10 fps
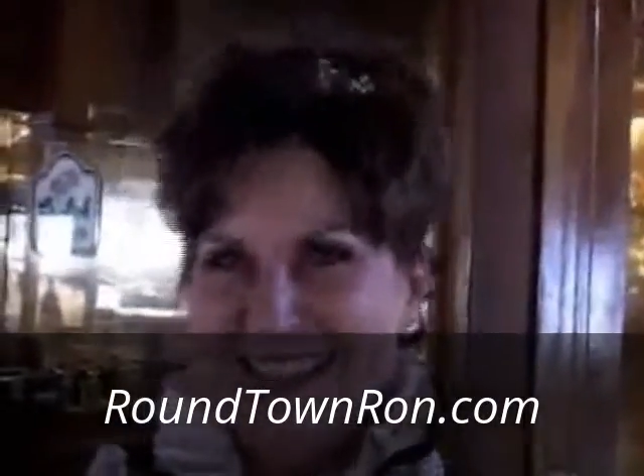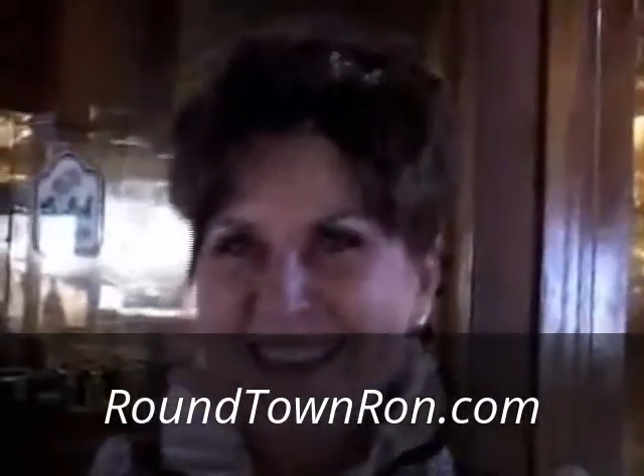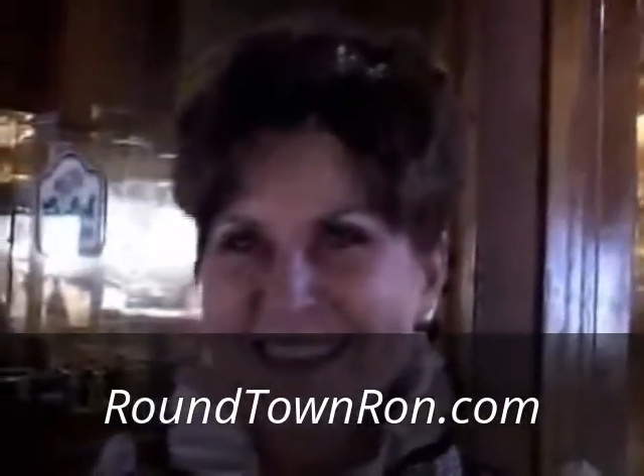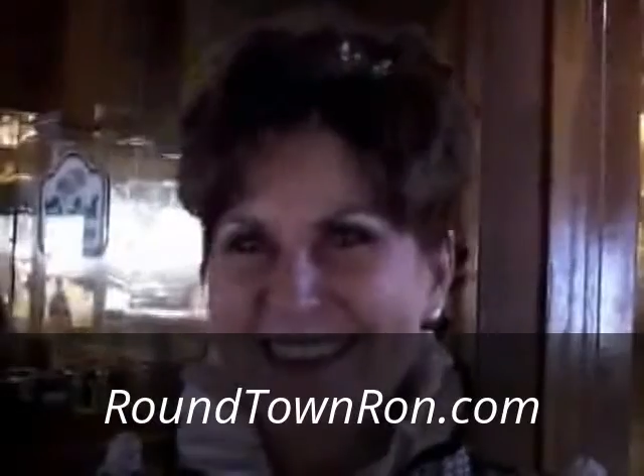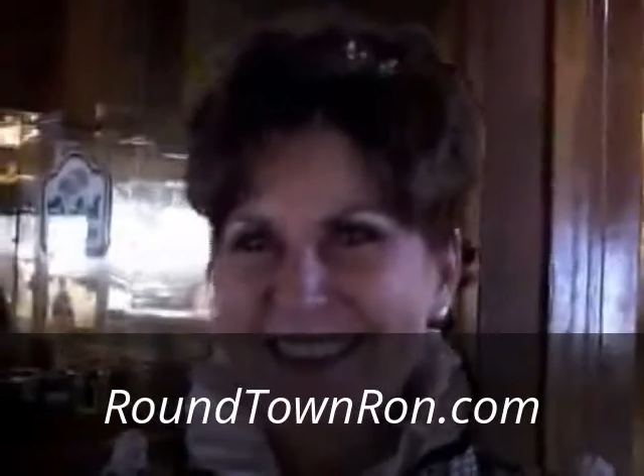
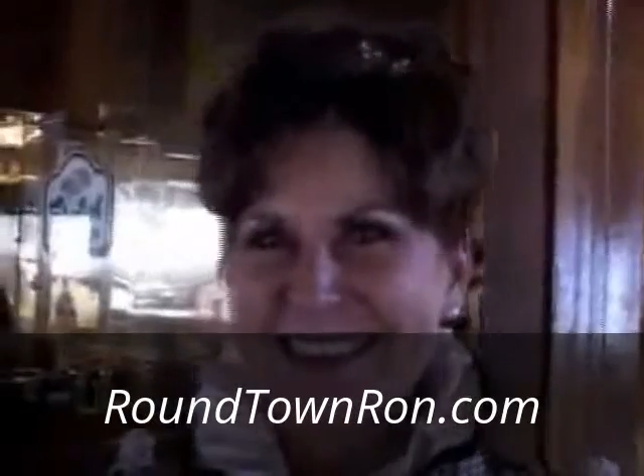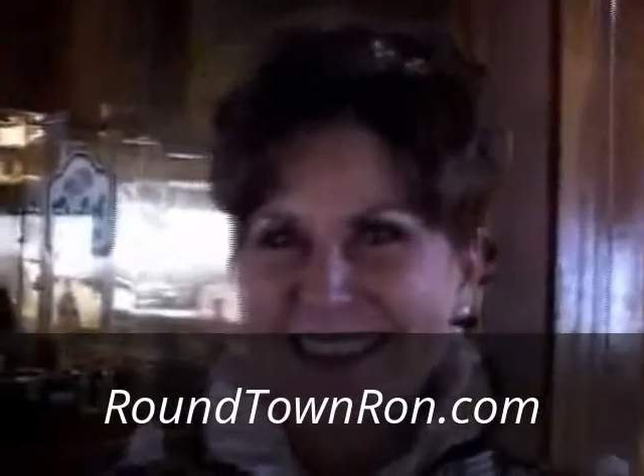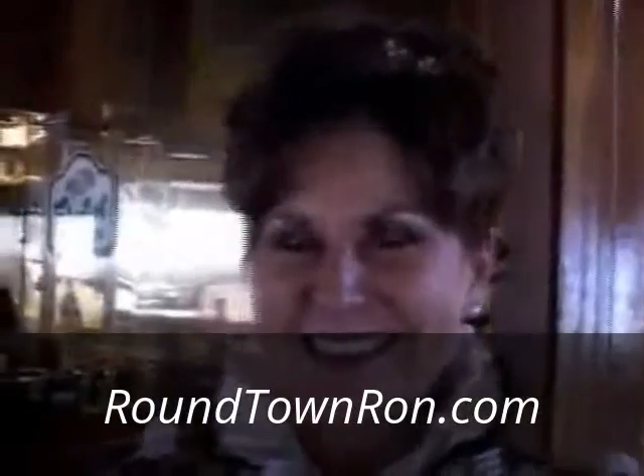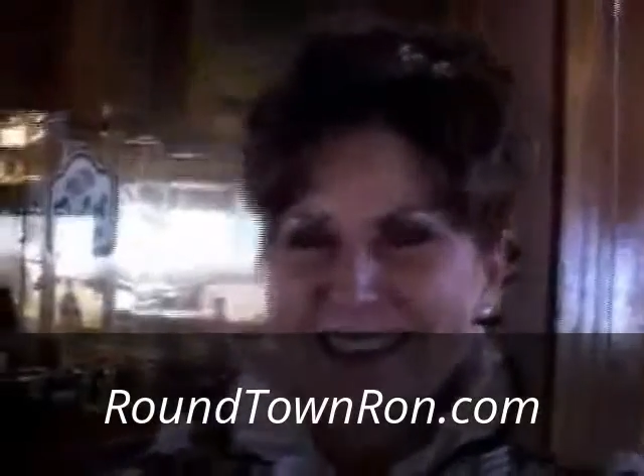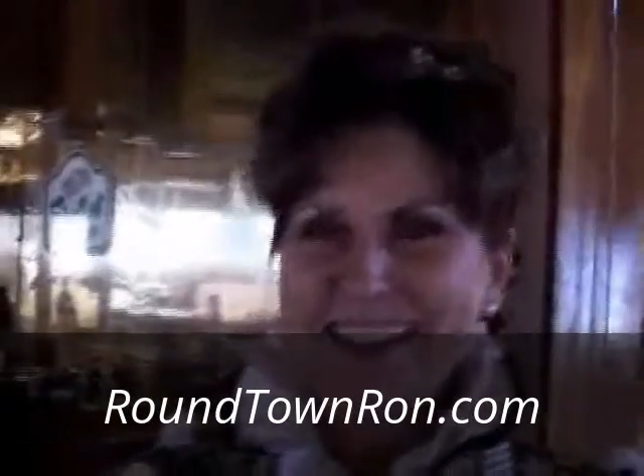there goes the
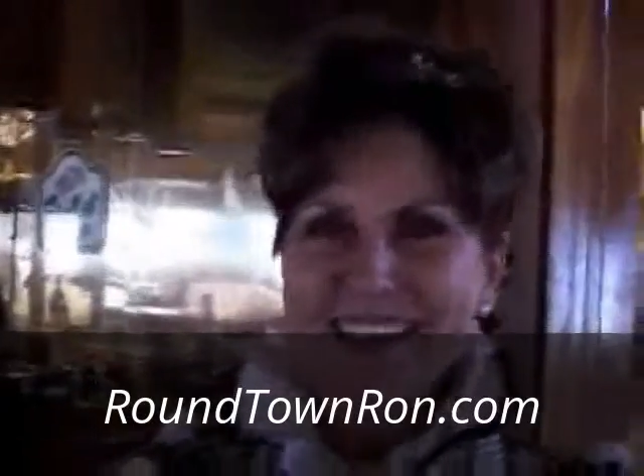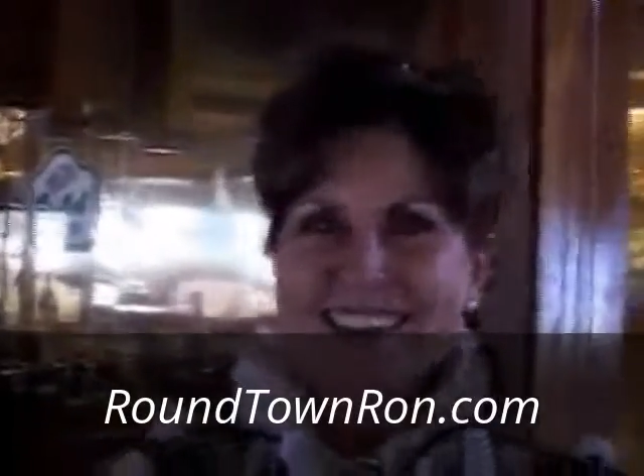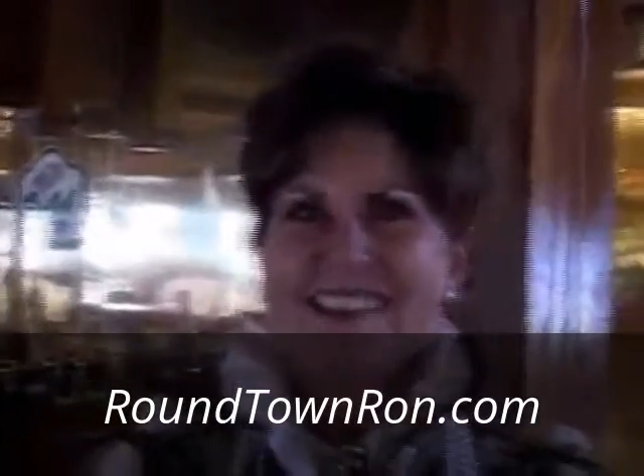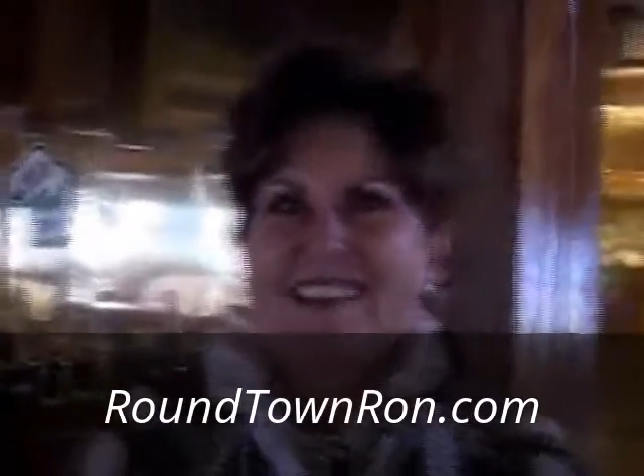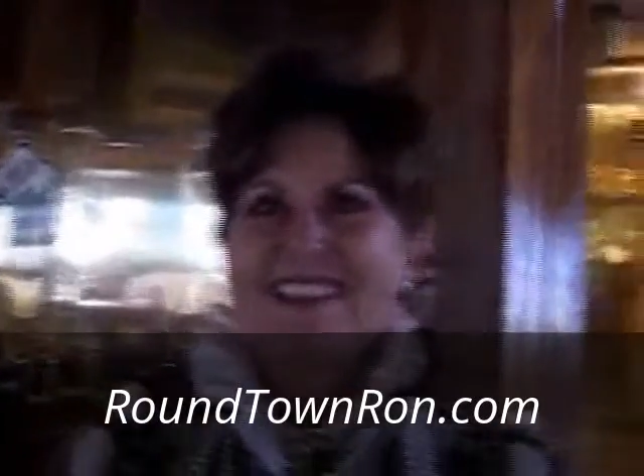food.
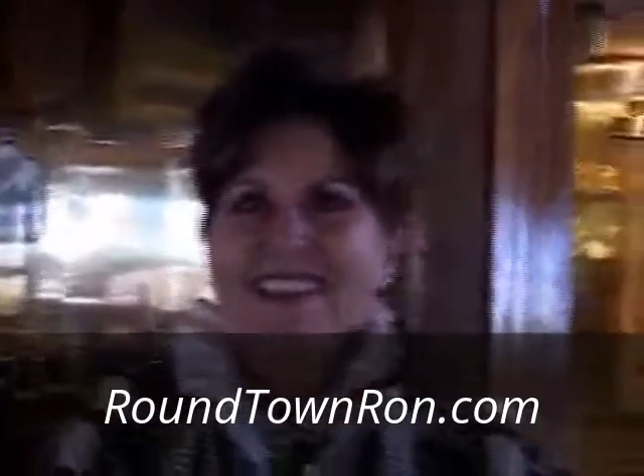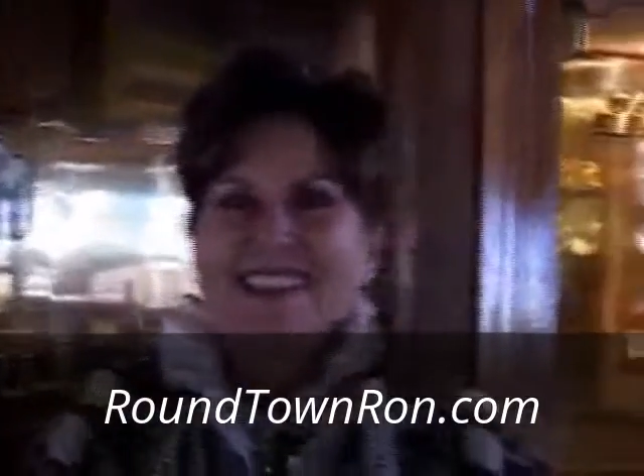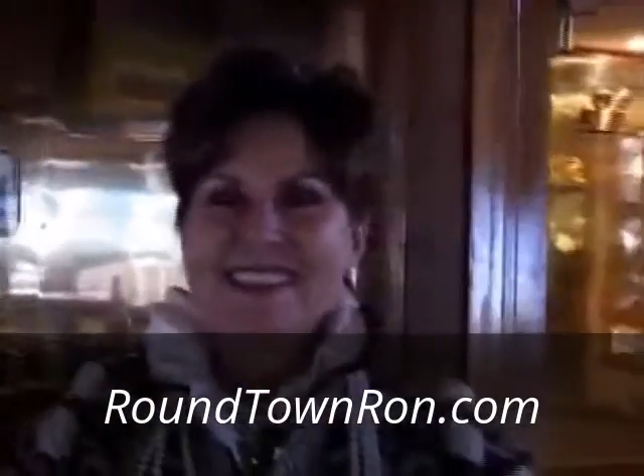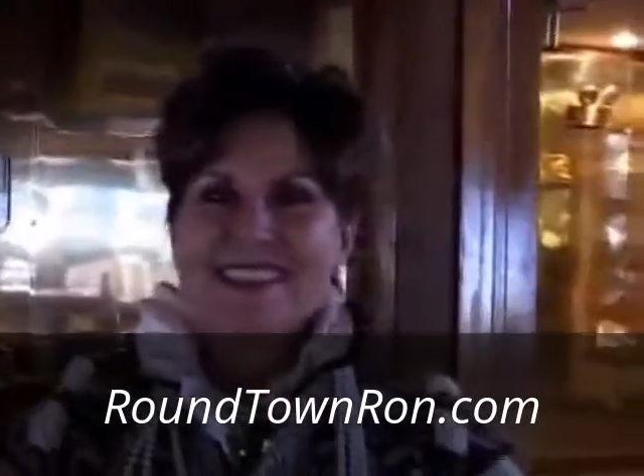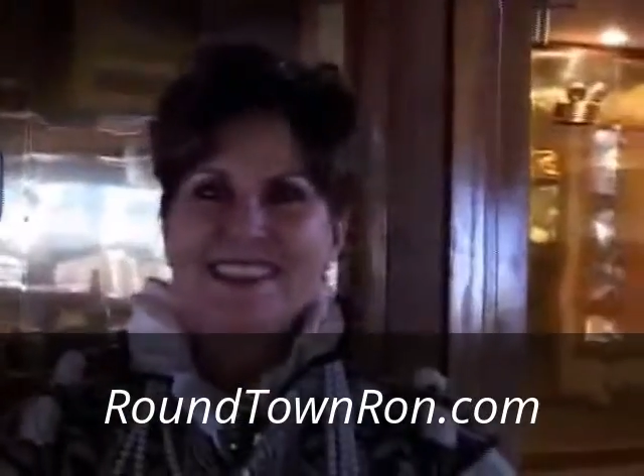It
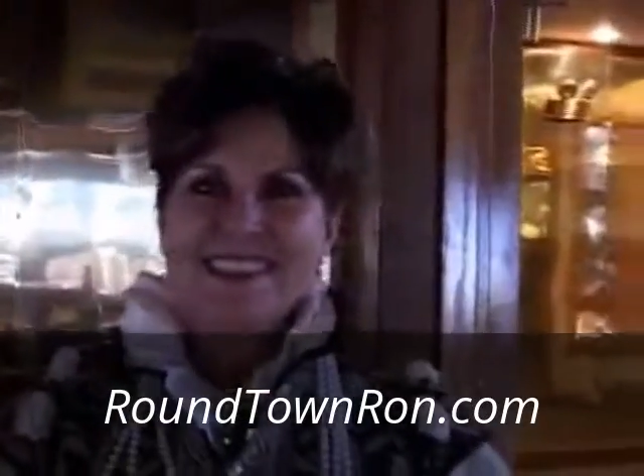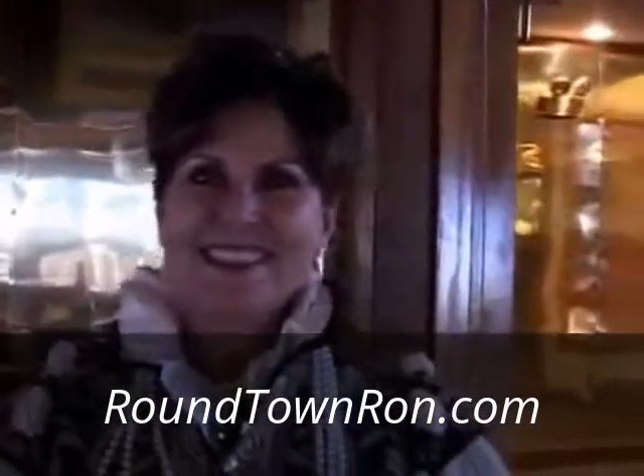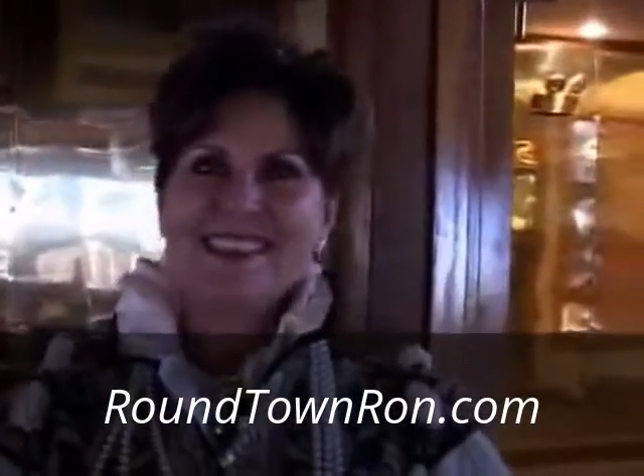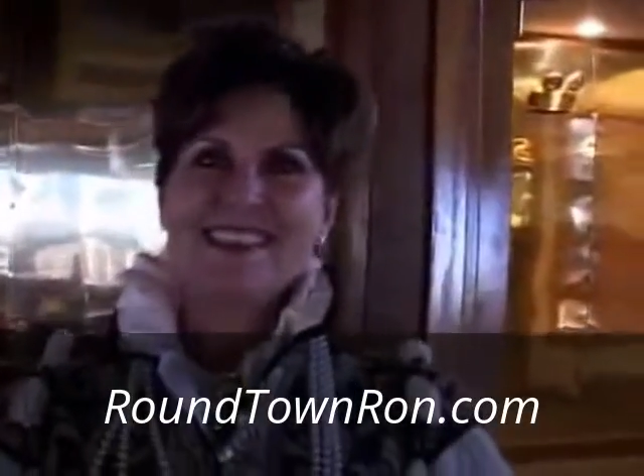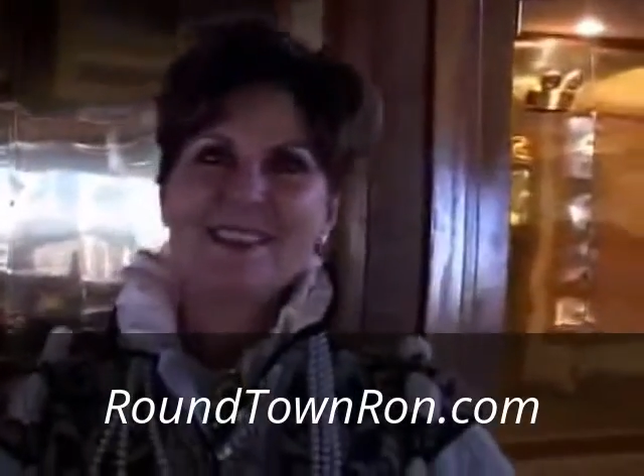does so
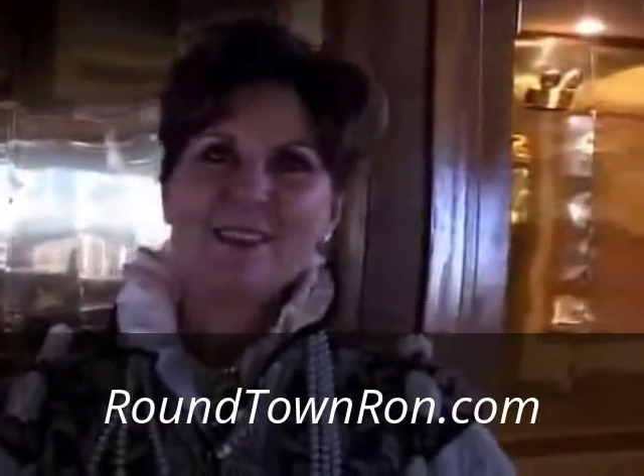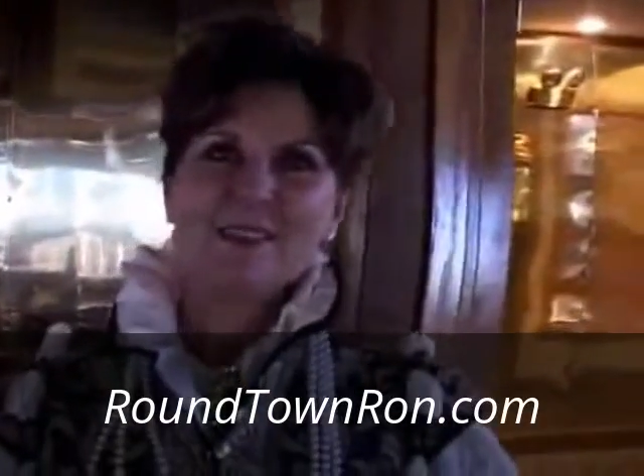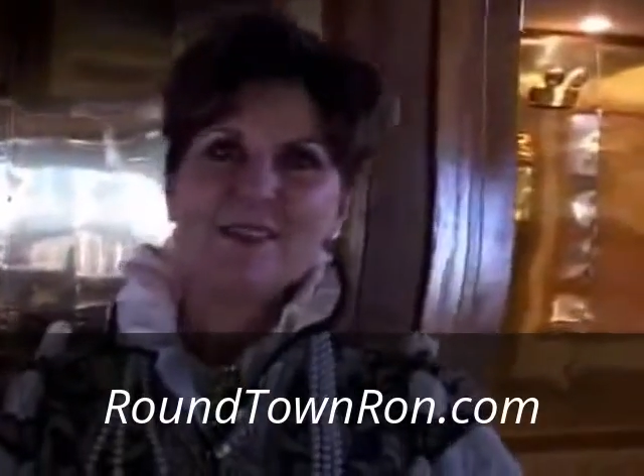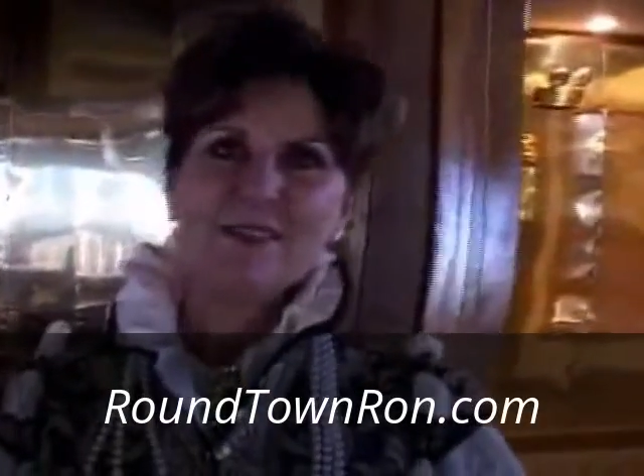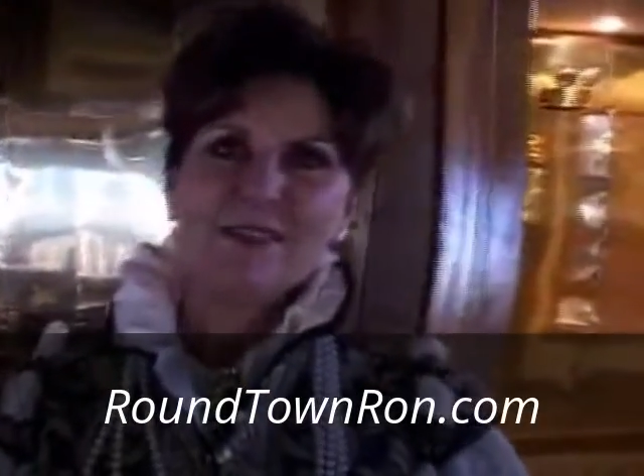much
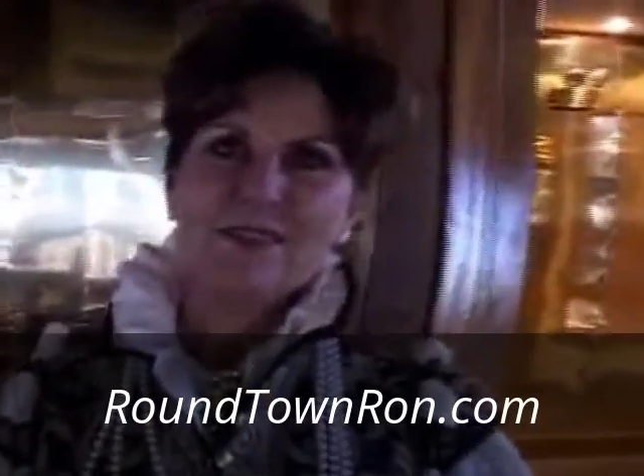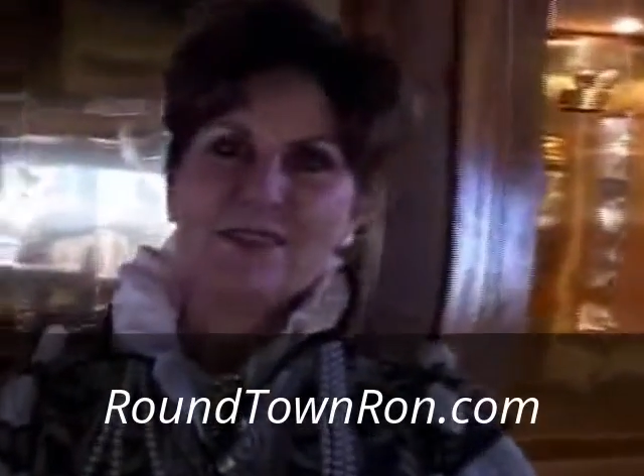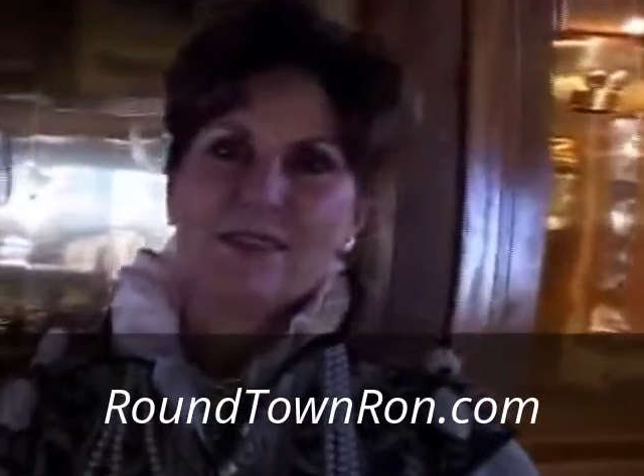for